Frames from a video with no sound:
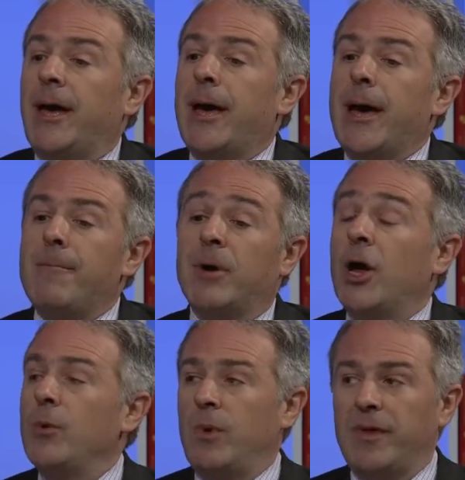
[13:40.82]
um,
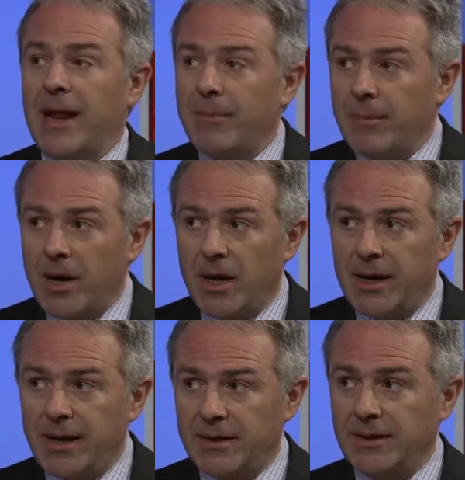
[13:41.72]
cope with the labour
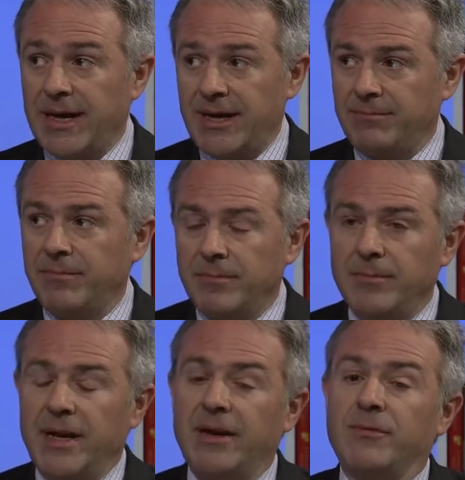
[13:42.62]
market and get
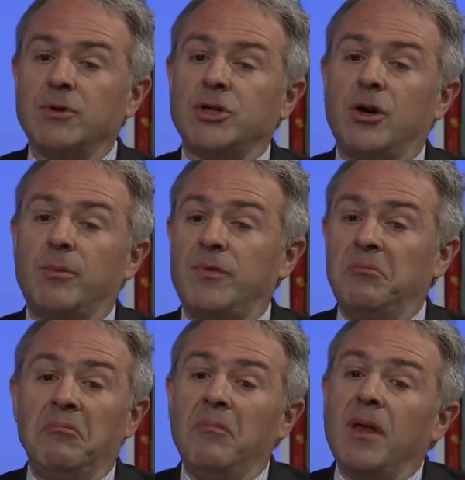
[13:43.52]
meaningful jobs
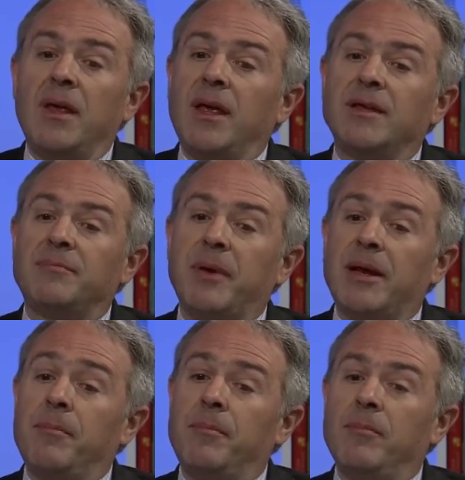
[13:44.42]
has been
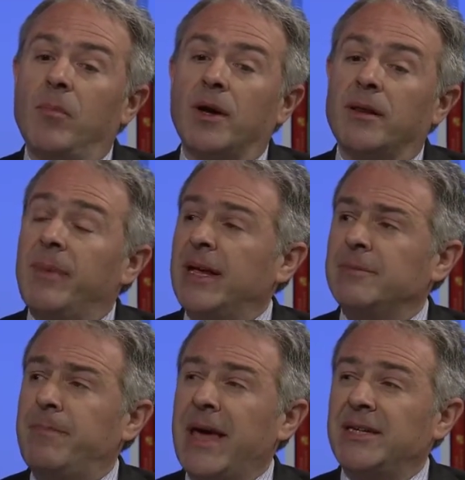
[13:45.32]
a, one of the
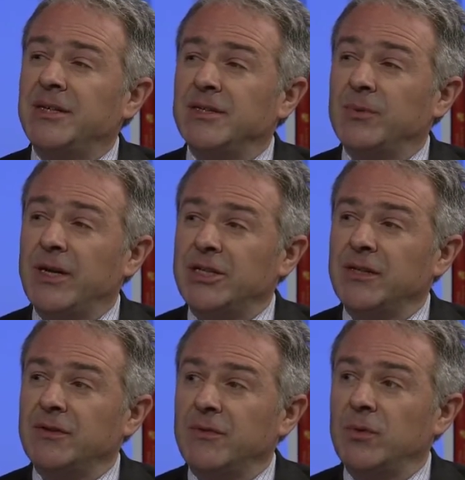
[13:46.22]
biggest bait and
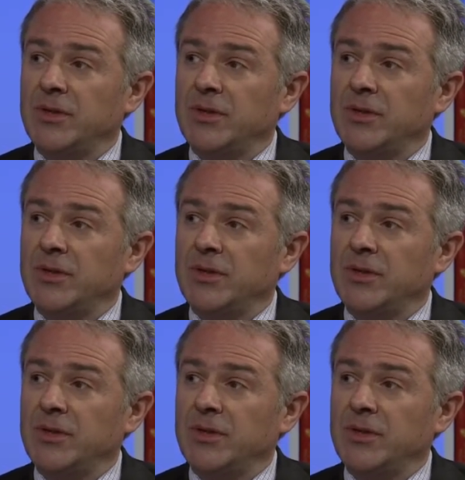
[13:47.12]
switches of all